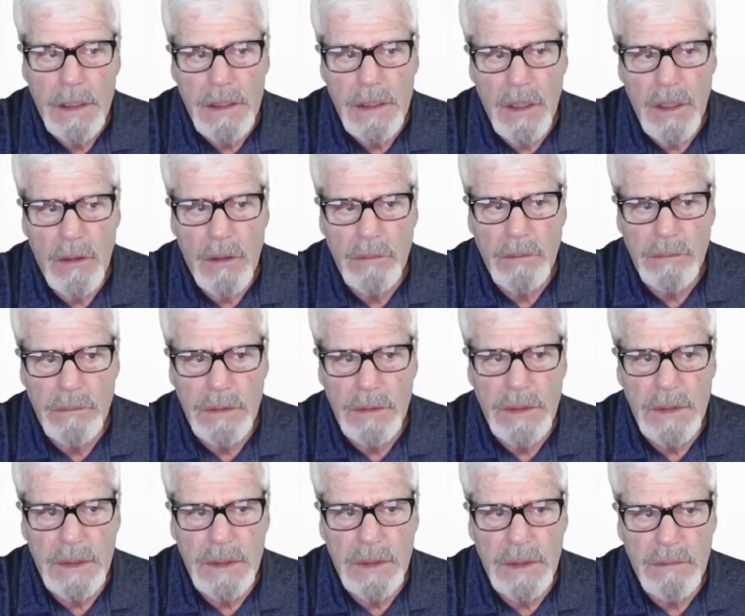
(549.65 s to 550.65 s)
So
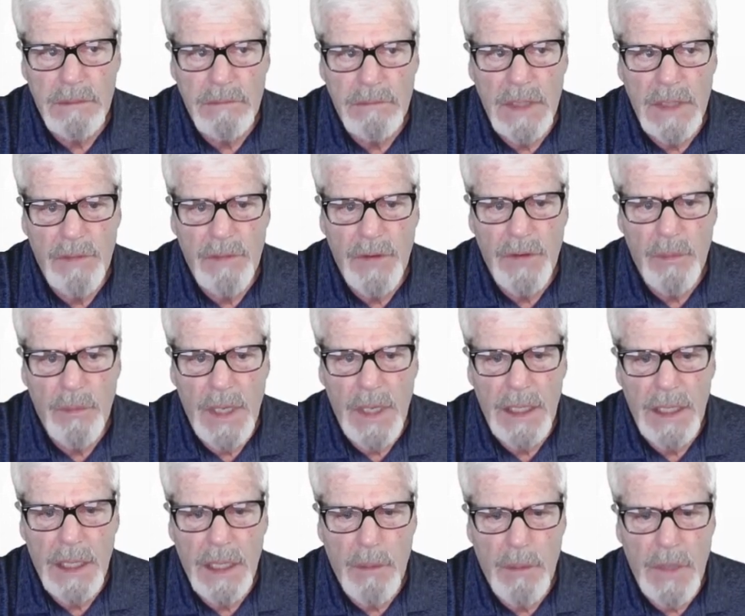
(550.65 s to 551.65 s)
if you're
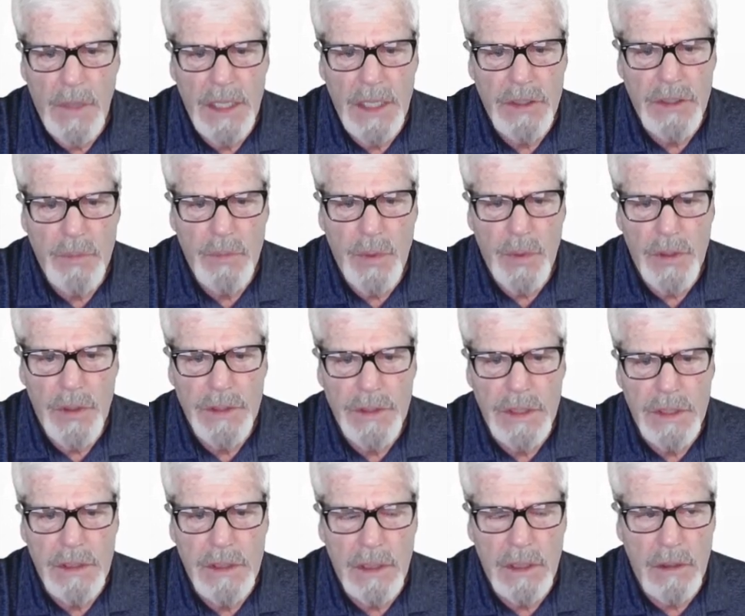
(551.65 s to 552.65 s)
making a major
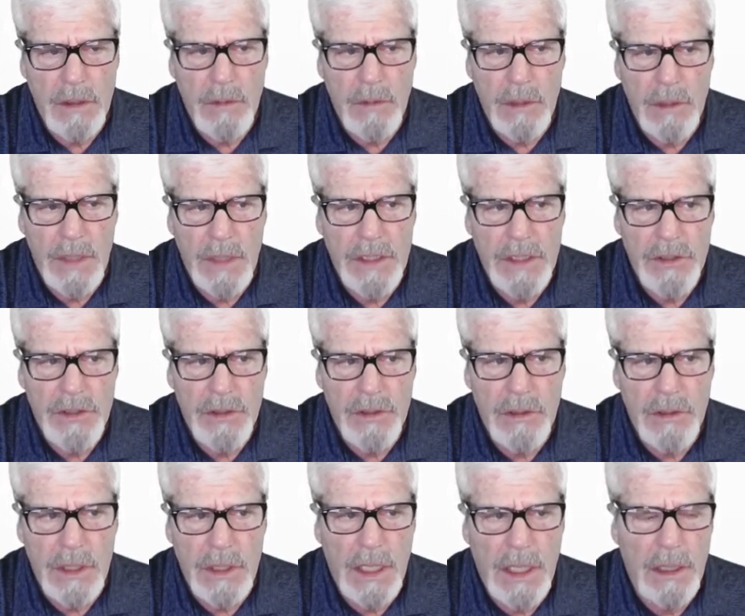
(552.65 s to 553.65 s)
purchase and you want to make
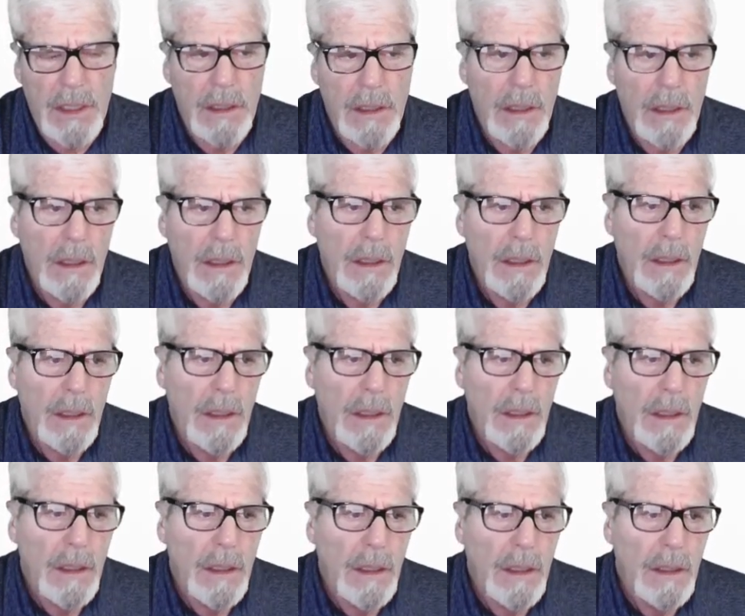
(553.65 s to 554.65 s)
sure that
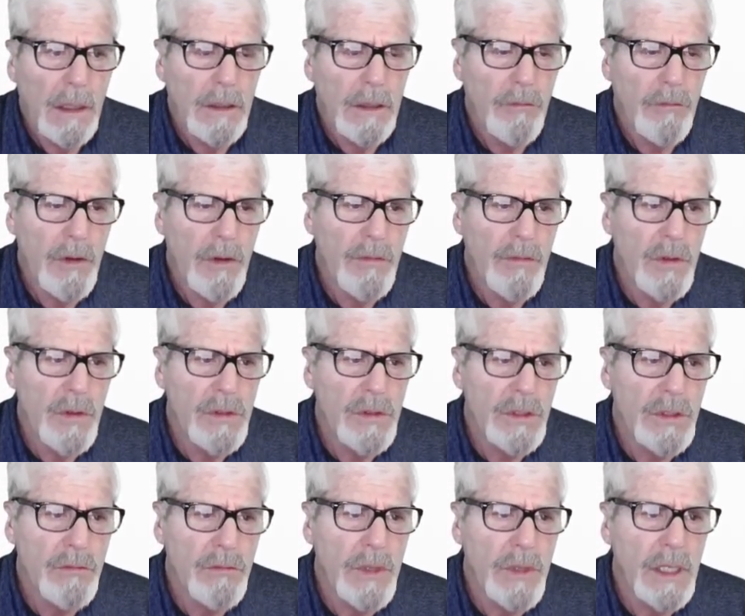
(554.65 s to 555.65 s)
the
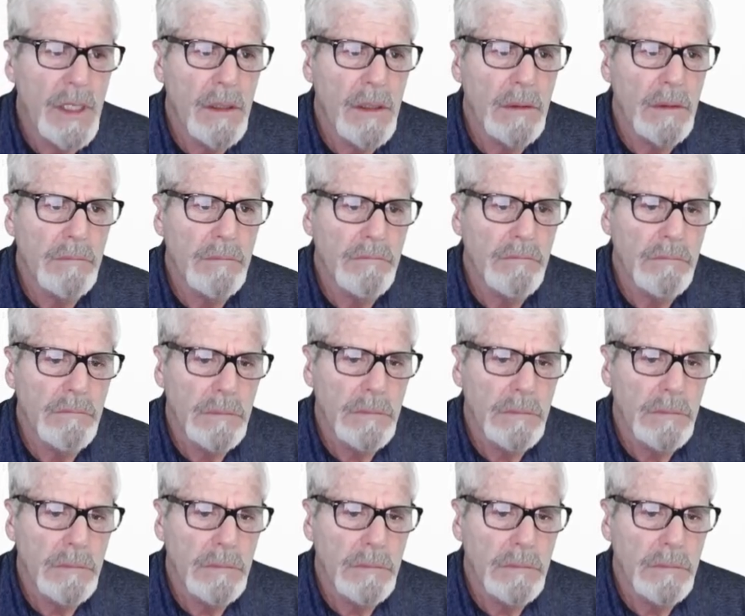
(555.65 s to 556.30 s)
reviews are real,